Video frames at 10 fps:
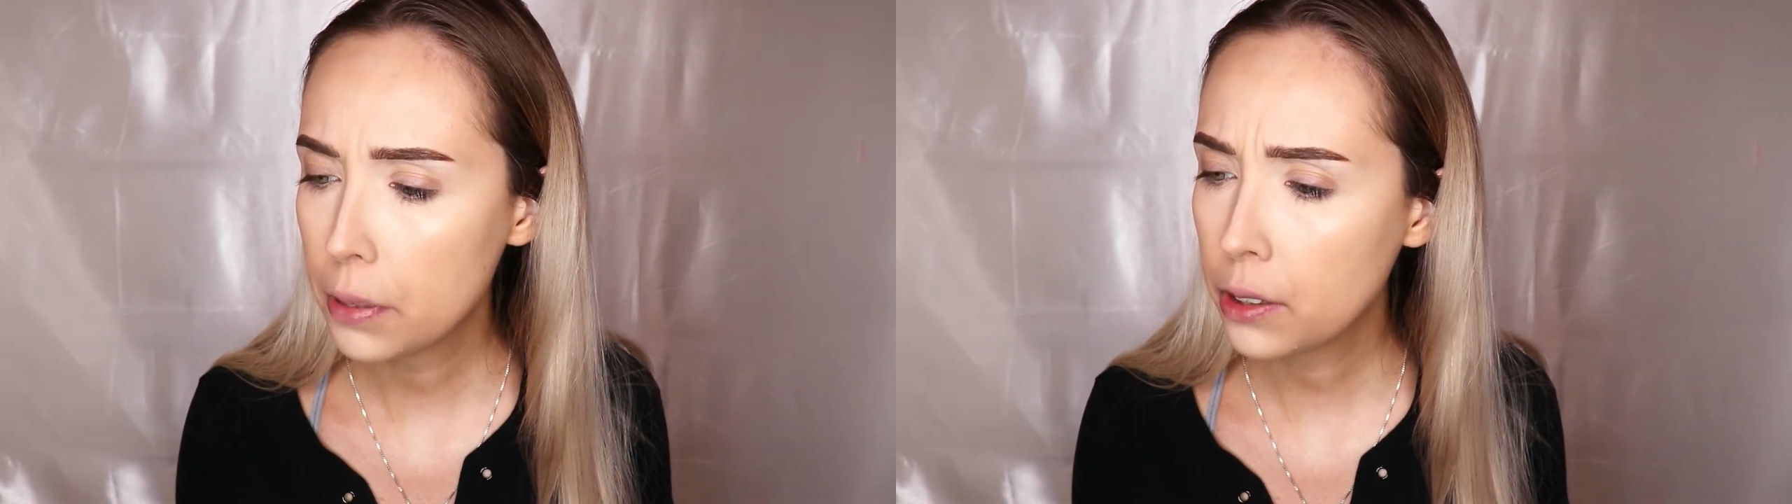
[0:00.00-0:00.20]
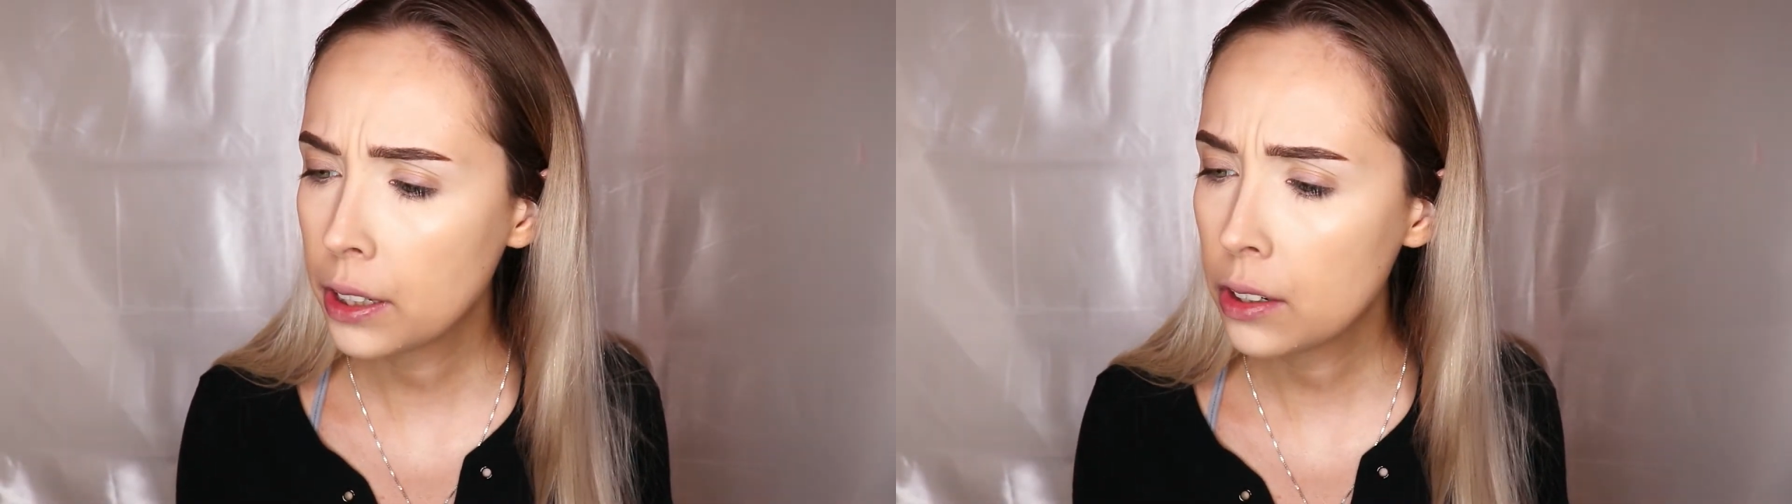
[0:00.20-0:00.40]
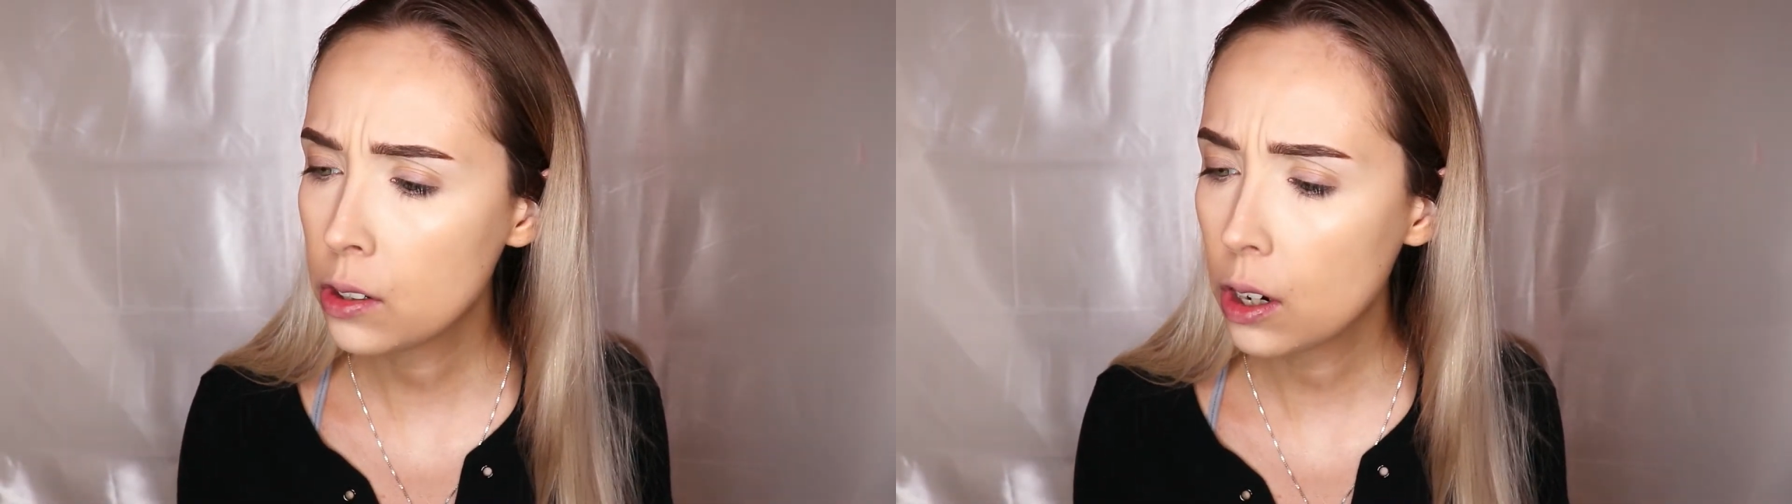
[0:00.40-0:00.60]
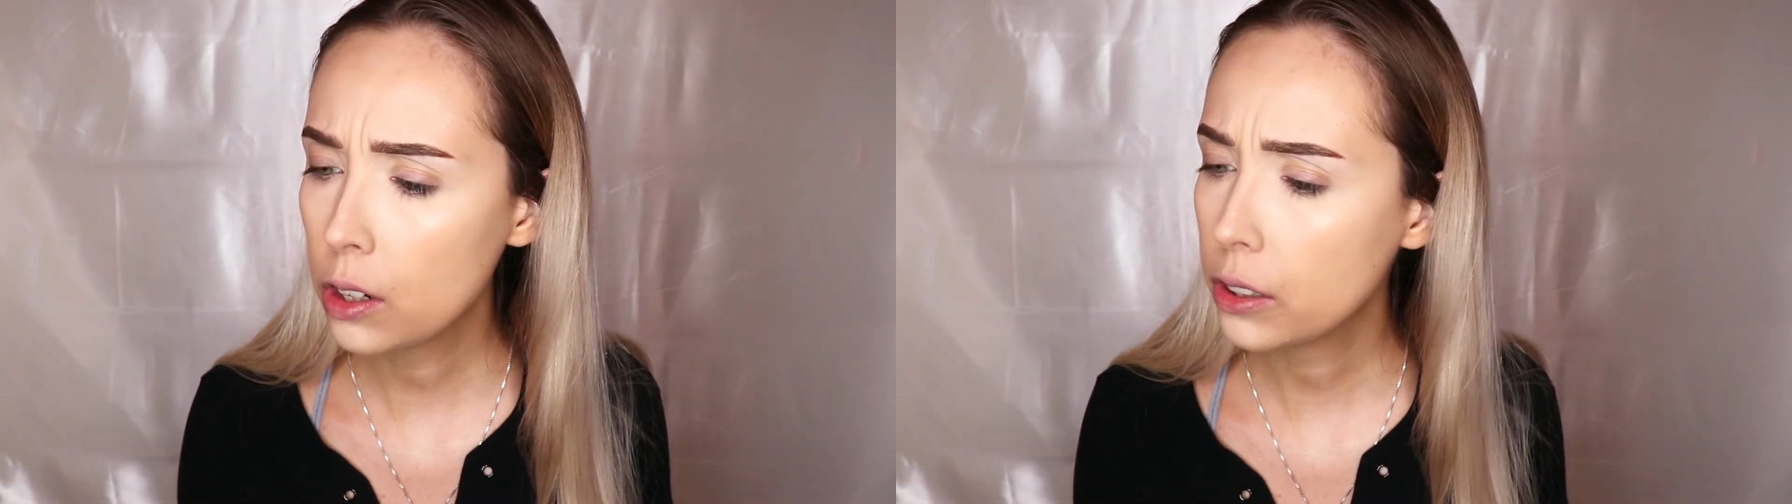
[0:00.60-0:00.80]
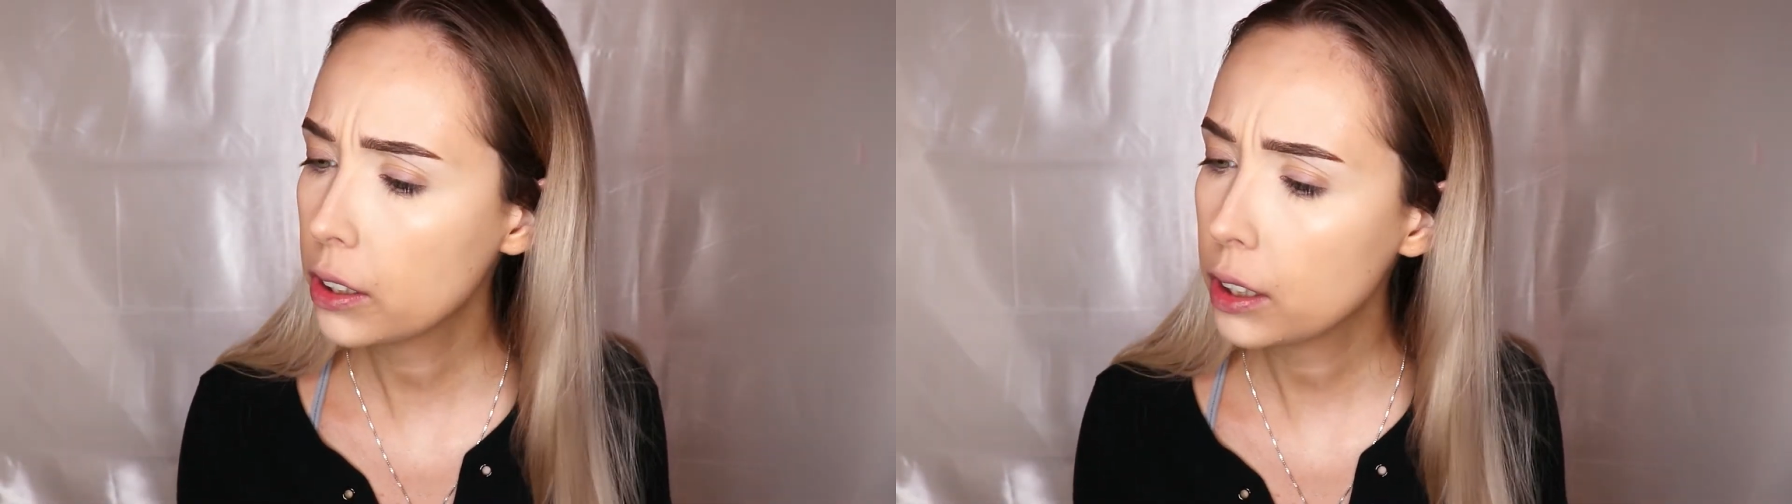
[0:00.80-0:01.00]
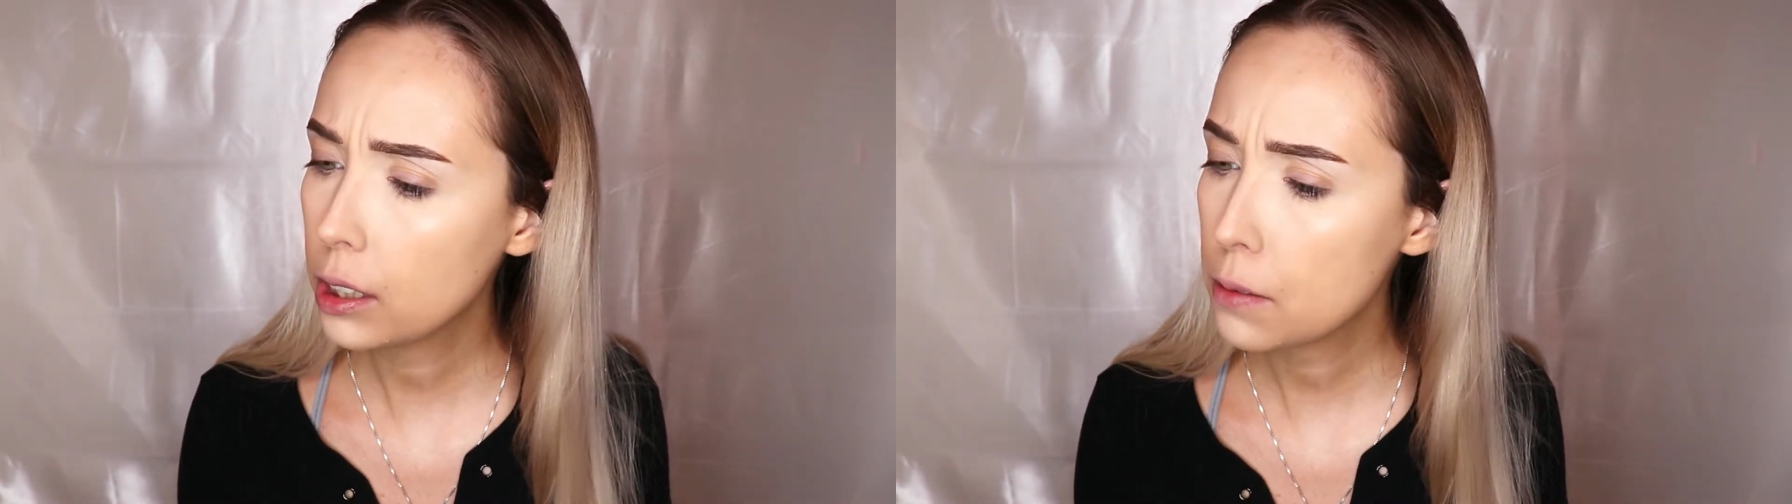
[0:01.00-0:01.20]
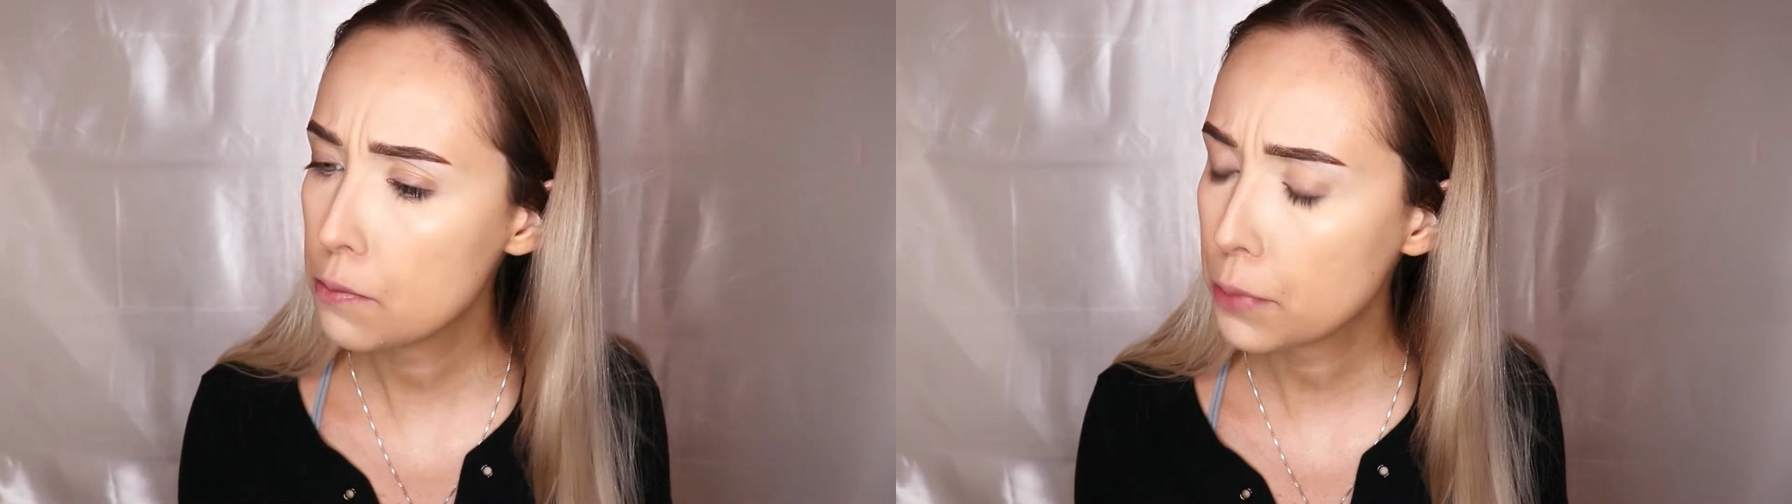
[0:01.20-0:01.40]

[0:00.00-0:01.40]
Billion Dollar